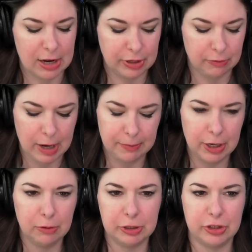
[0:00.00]
Saudi
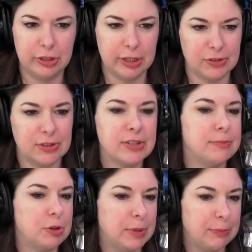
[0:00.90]
Arabia, which doesn't
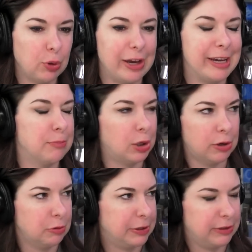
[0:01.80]
seem to be playing
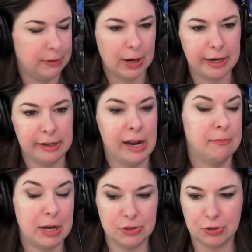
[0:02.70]
ball with the Biden
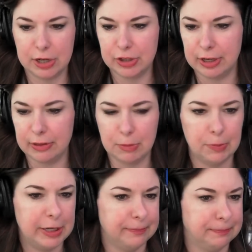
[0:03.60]
administration at the
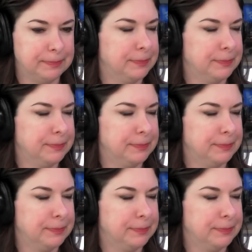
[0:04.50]
moment?